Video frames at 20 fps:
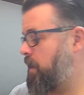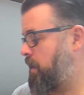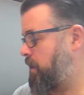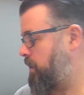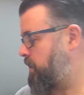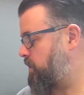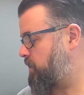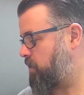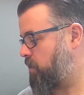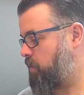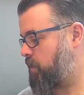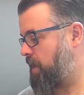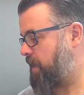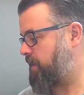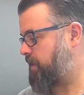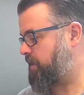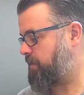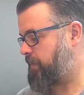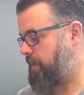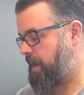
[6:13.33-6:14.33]
So
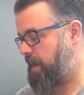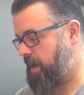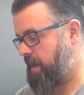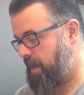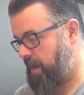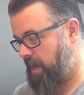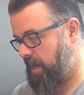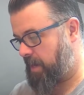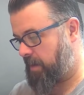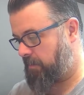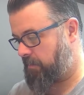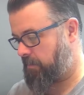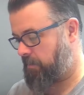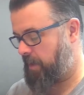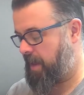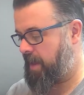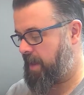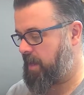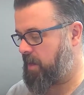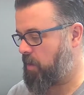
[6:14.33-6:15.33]
that's my
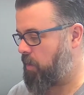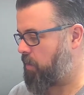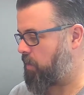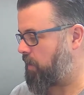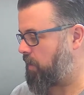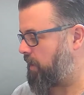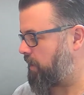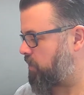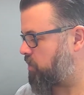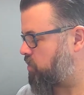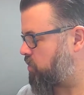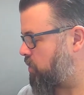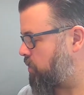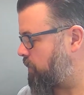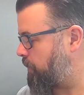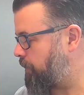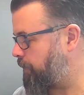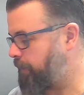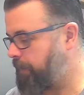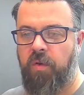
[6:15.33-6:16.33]
Acorn
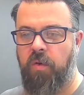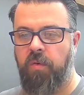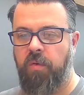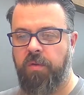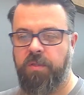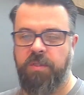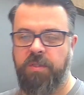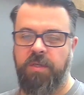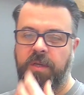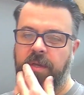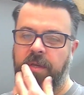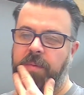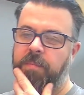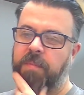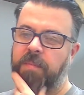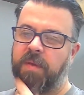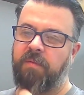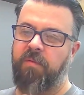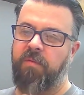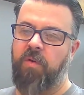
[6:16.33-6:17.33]
Electron.
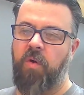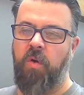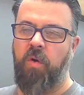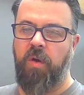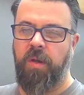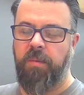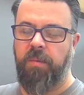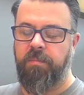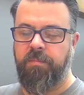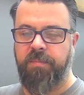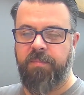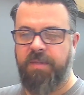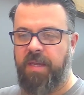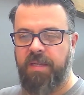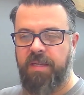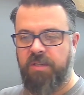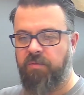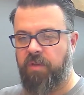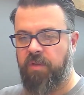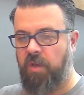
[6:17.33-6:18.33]
I've got a
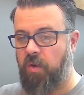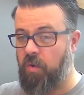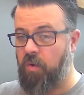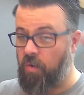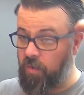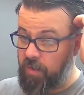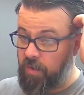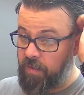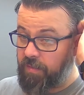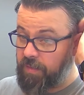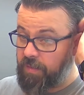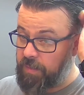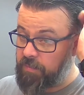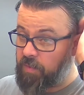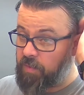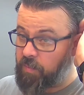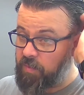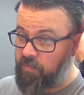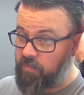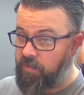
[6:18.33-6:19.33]
data recorder,
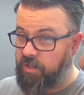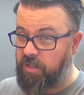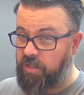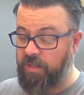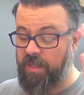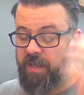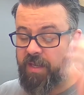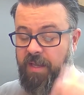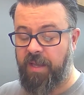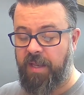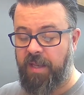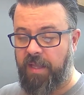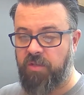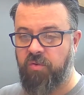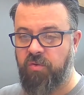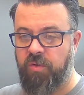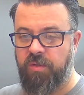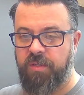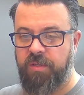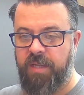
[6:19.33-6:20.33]
proper original
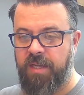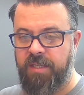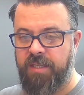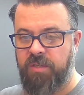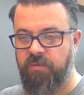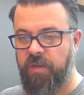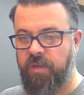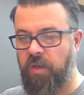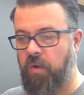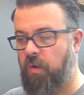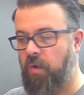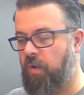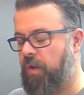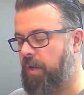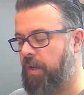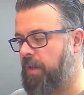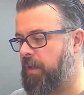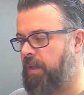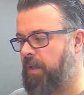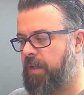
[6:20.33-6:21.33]
Electron data recorder.
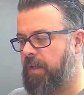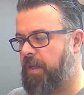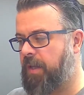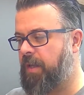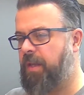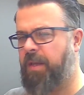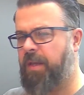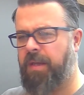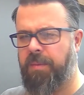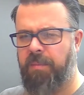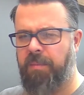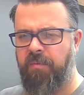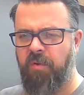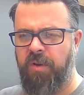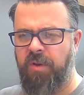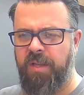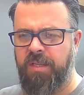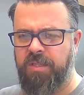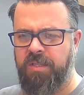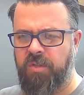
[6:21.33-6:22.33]
I've got
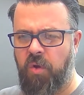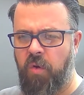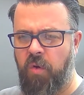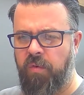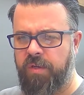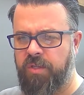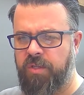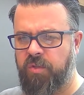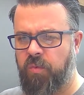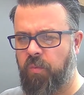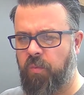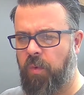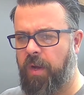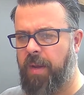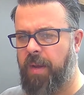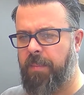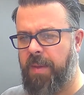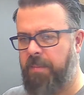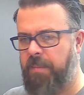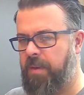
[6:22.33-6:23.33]
it in storage somewhere.
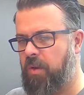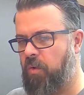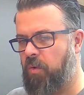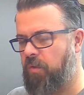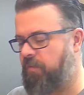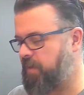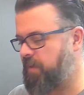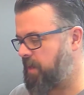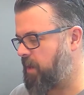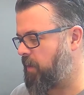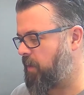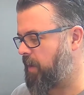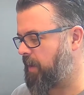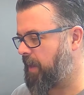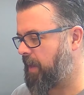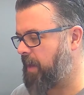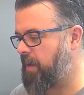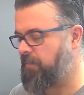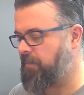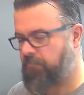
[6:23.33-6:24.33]
Maybe another video I'll
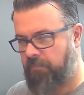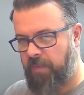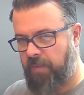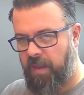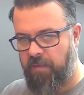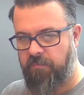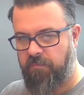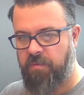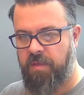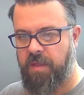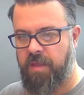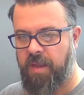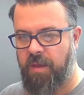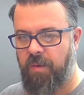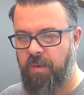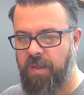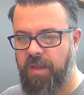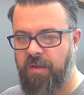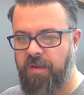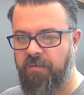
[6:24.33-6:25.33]
get everything
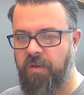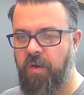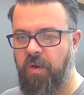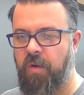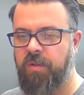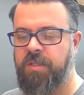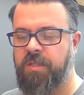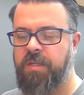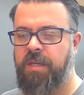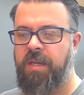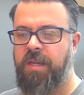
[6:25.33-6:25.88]
out that I've got.